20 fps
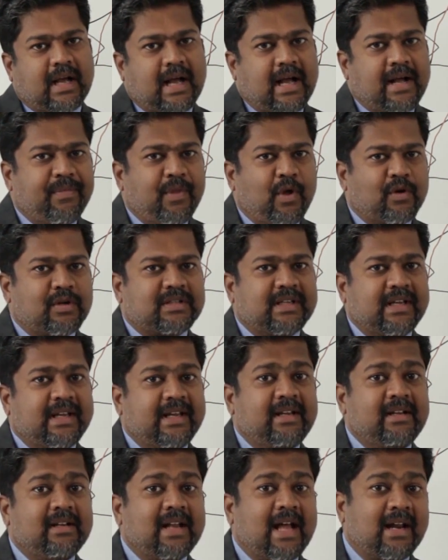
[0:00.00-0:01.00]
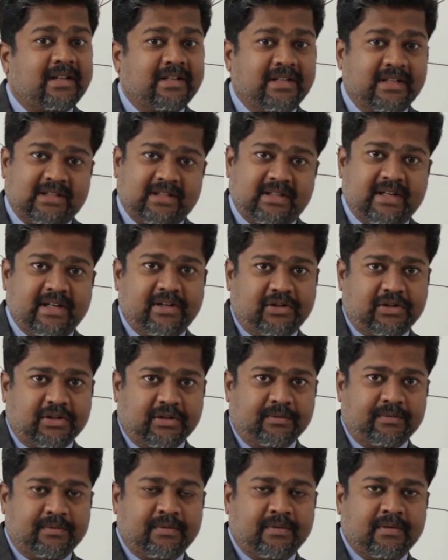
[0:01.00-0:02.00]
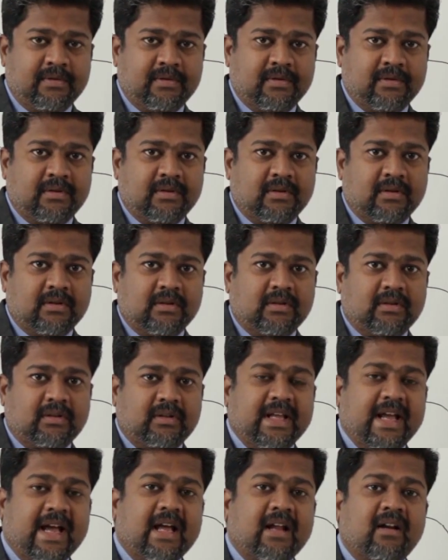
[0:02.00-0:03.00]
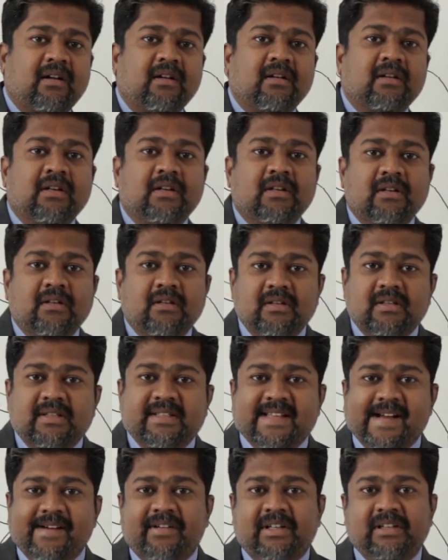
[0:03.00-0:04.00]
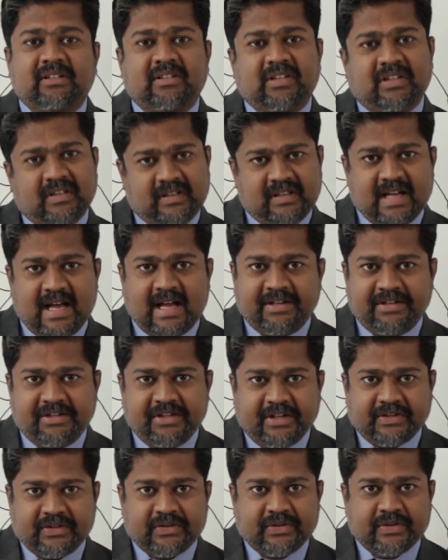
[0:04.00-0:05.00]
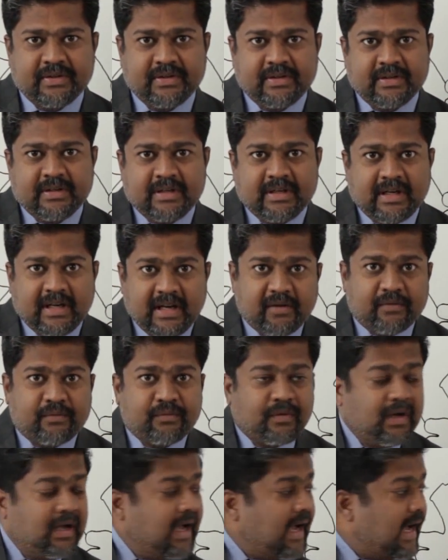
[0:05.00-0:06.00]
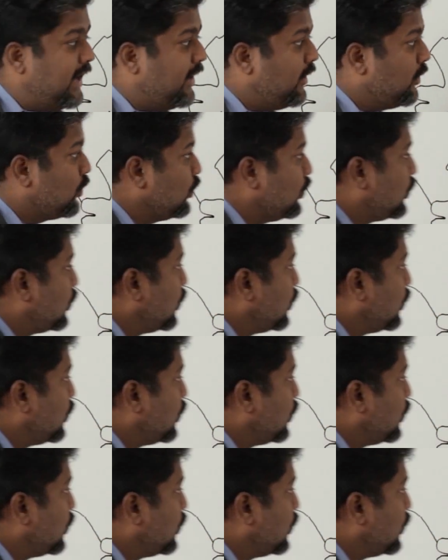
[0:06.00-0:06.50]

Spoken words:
I am not saying largest nation, they are seventh largest. If I have to